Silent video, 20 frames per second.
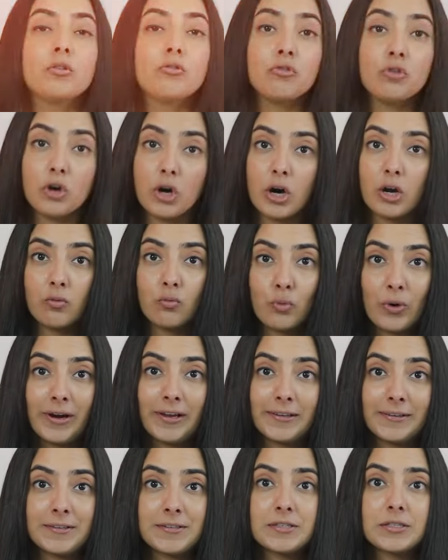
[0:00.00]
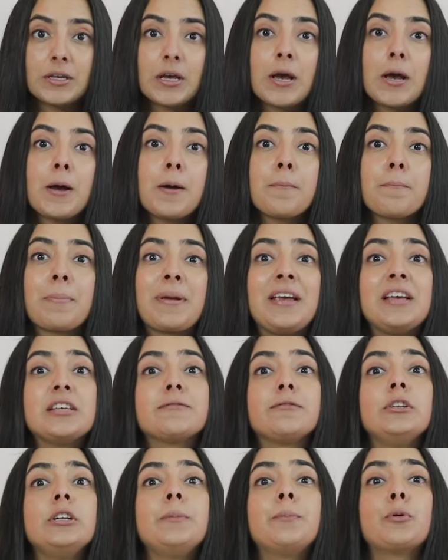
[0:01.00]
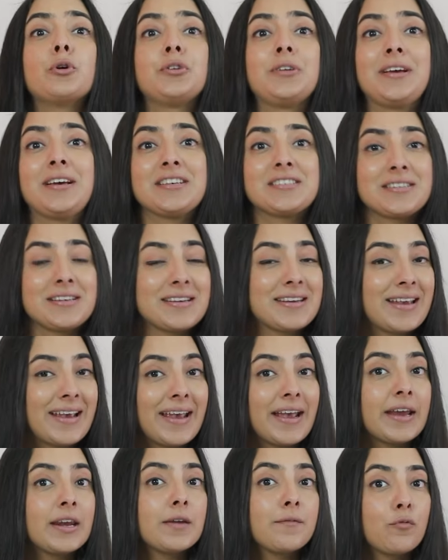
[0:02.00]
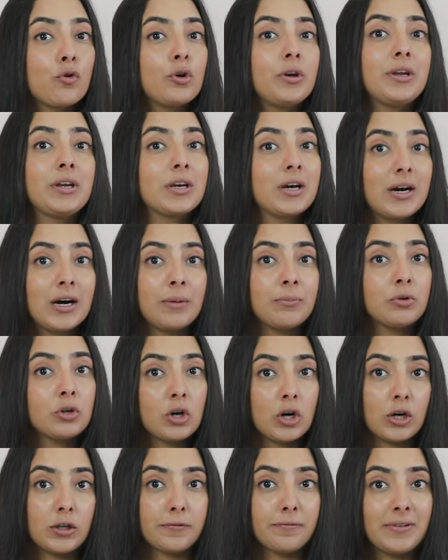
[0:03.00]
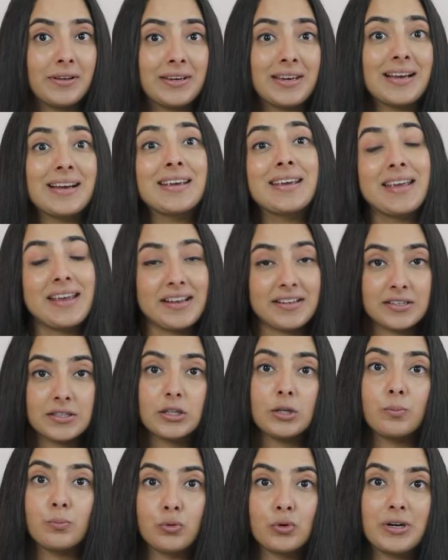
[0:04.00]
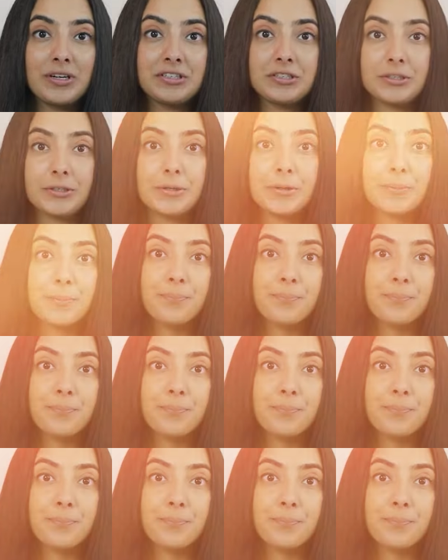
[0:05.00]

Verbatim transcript: non-violence, peacefully protesting and avoiding armed conflict against the oppressor.